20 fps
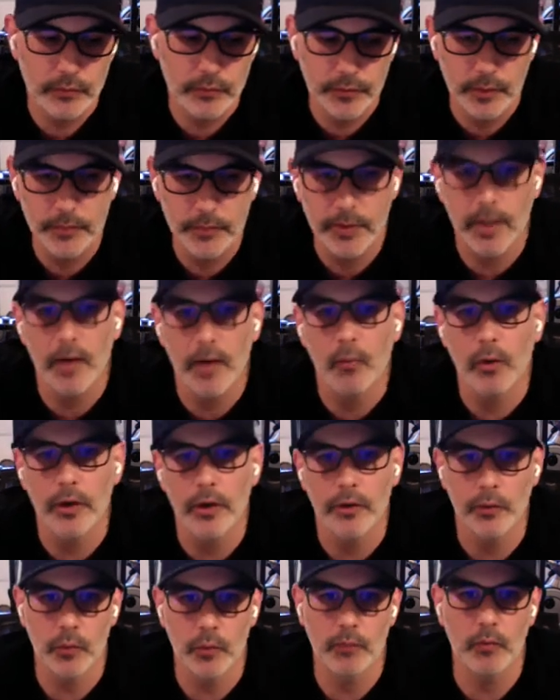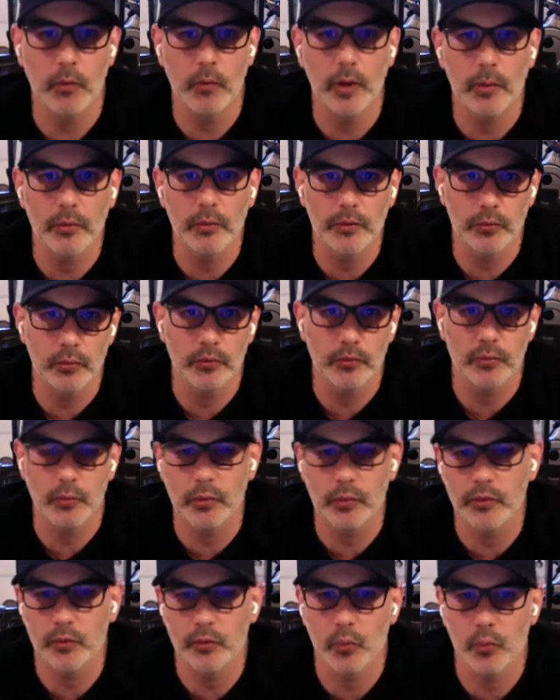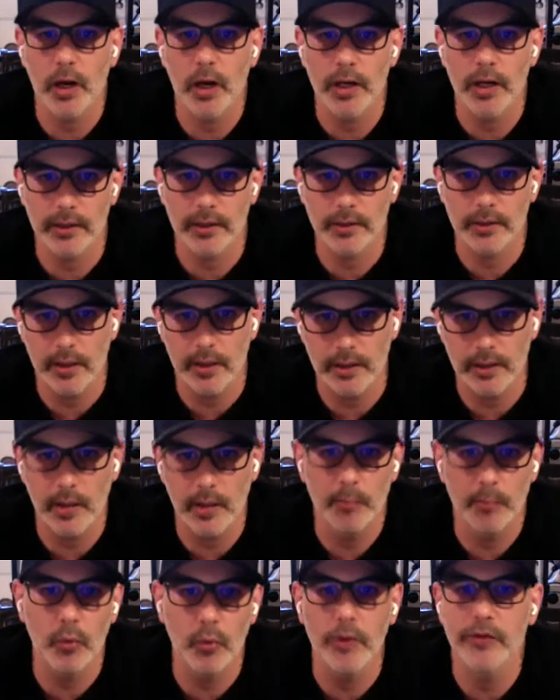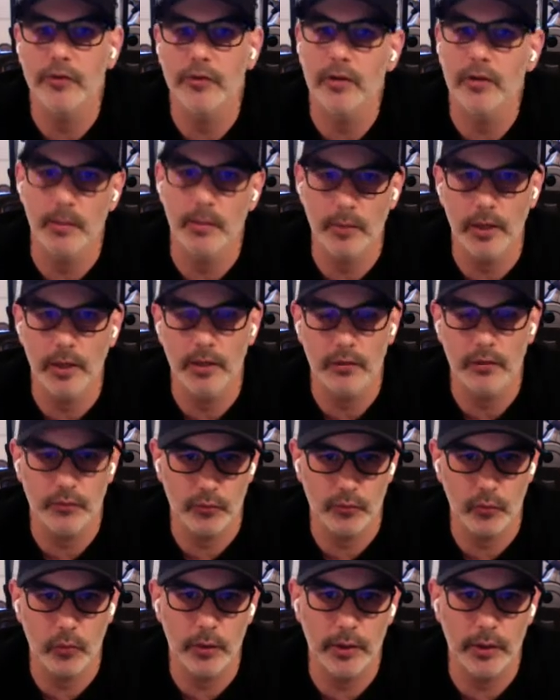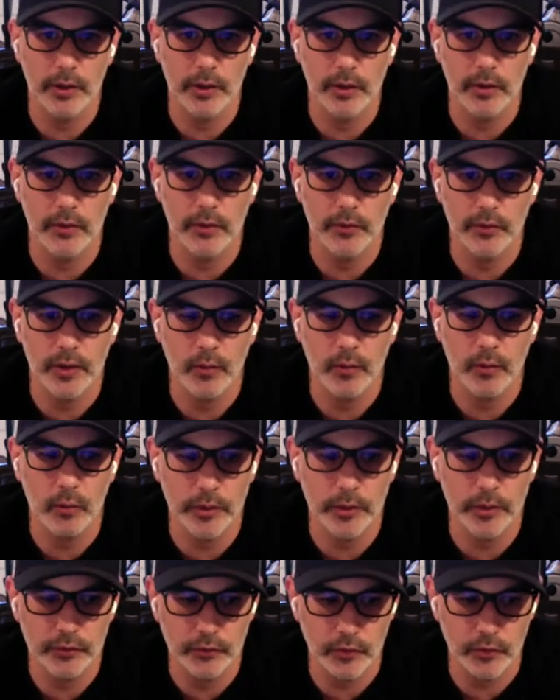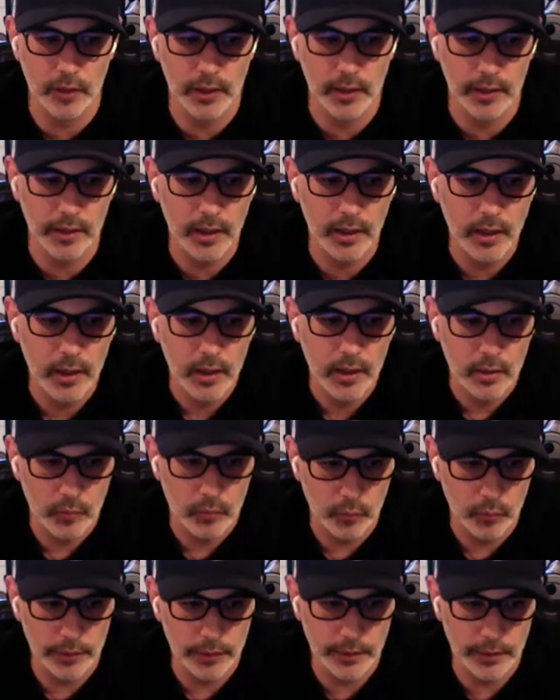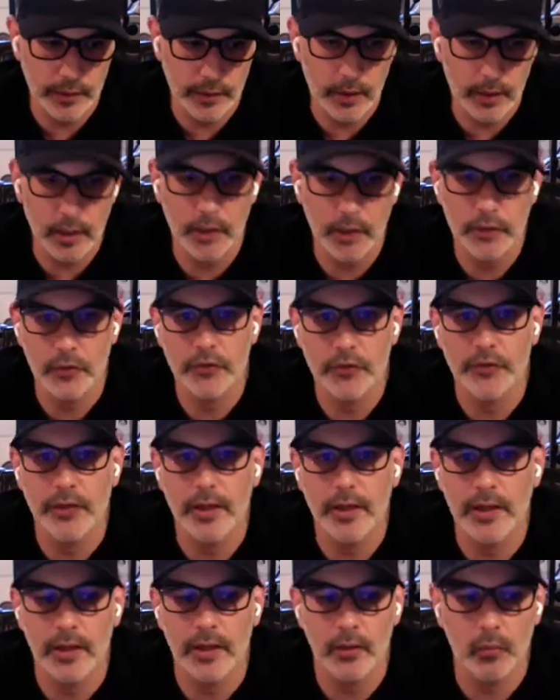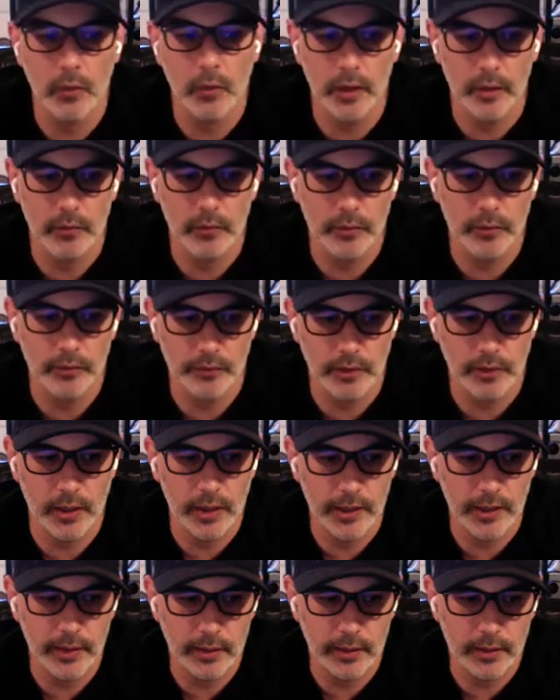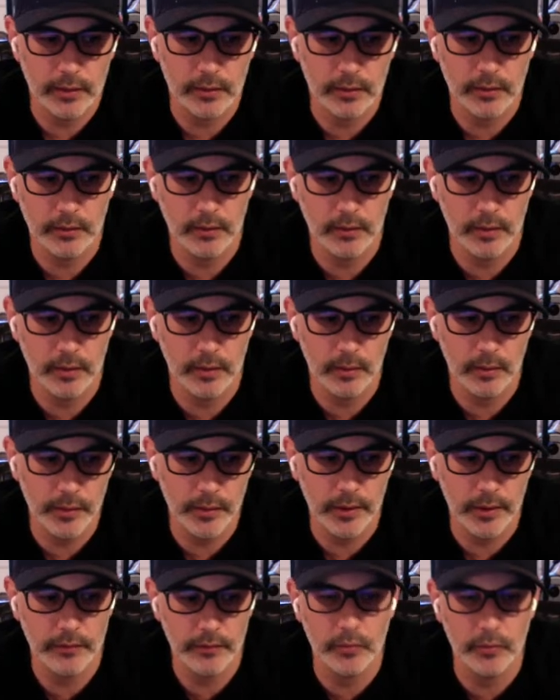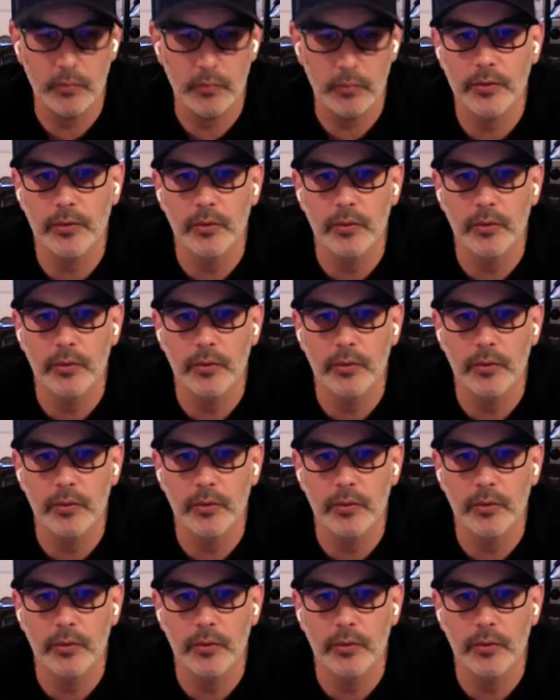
something I wanted to avoid, was writing like a boys club kind of story, and so I wanted to try and really understand what it was like a bit to